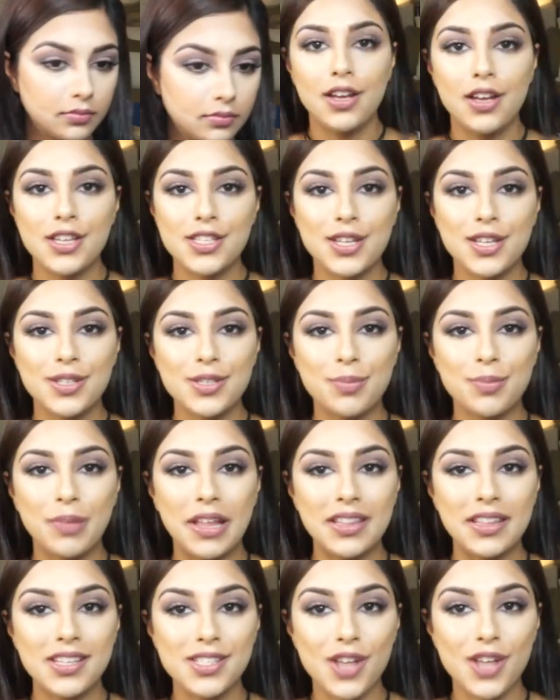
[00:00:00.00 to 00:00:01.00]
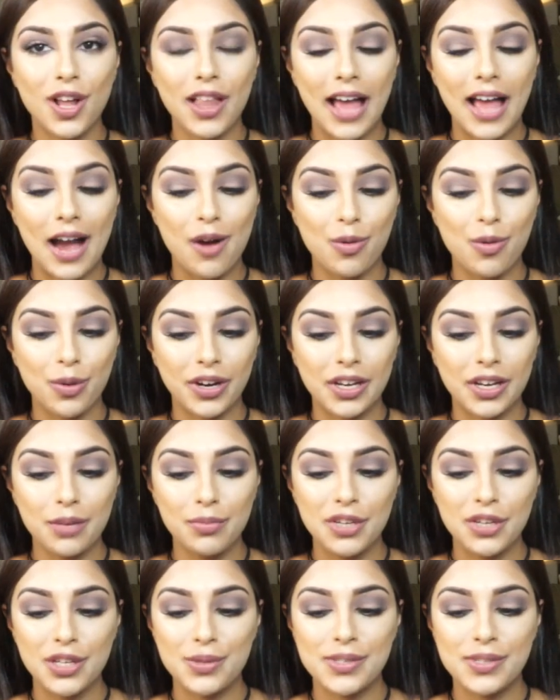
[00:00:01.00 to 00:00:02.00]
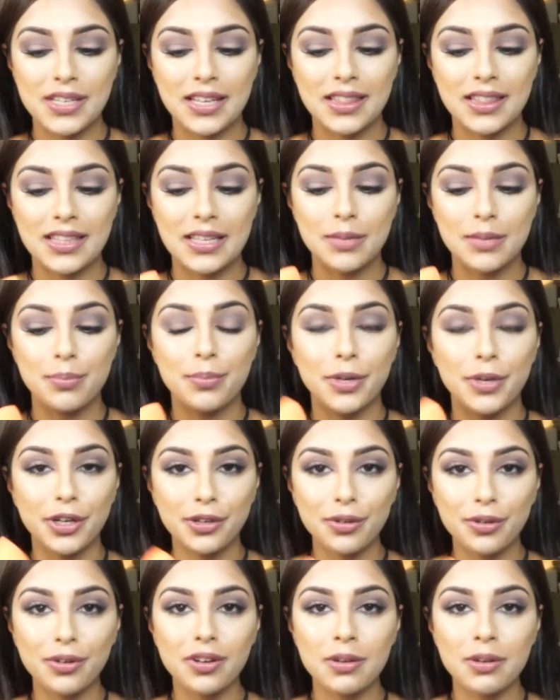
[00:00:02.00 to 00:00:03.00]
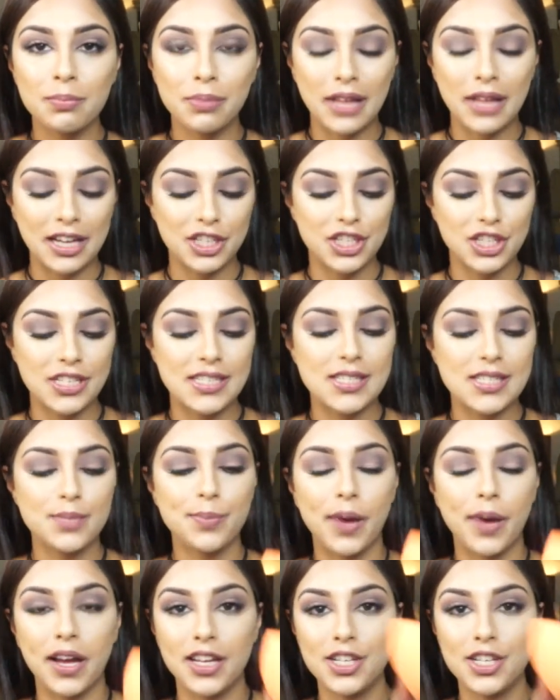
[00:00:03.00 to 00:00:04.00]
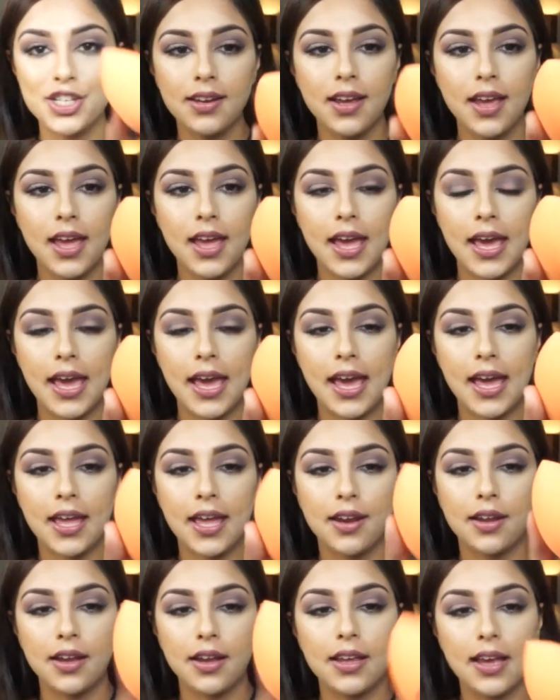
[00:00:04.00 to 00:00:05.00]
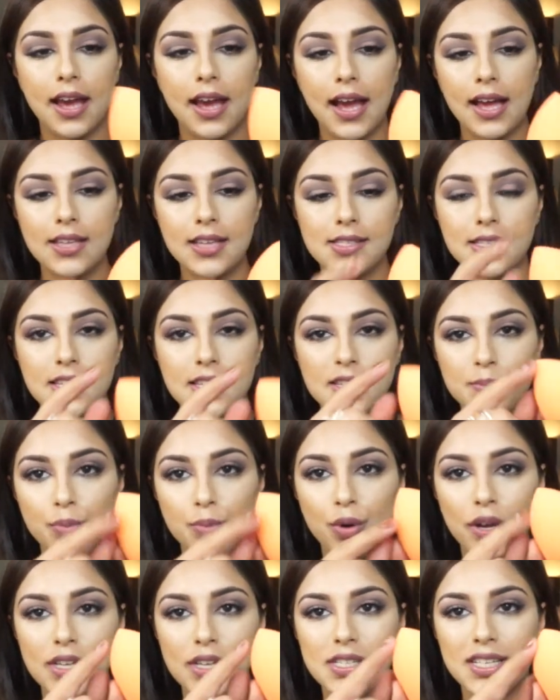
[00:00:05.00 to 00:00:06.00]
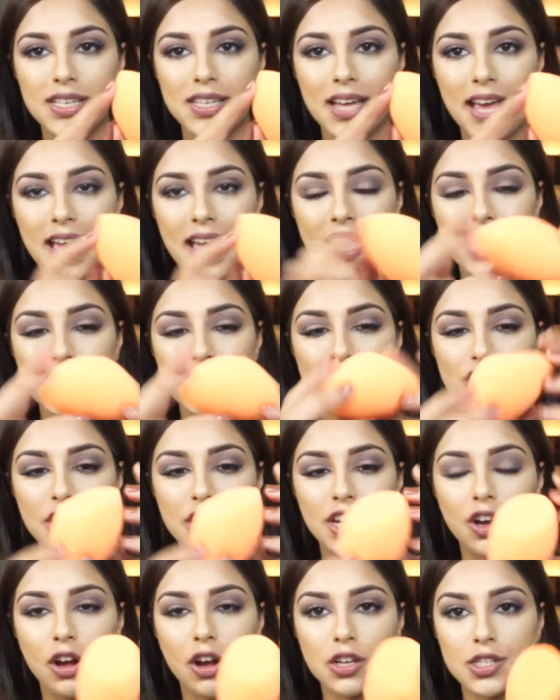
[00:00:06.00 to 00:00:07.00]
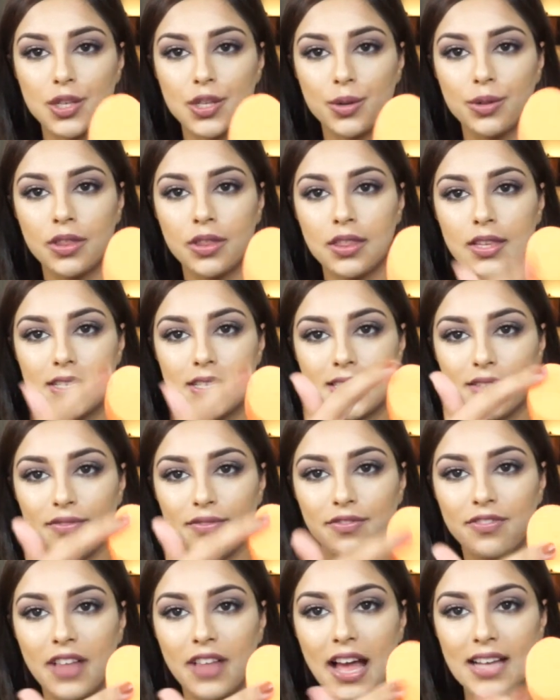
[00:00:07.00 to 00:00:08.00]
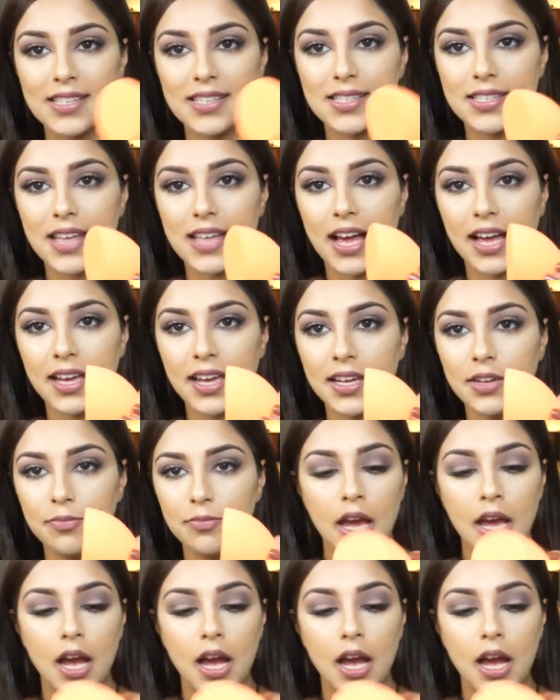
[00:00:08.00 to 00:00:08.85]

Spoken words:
So to blend this all out, we're going to be using the Miracle Complexion sponge, and it has this pointed edge and also this flat side.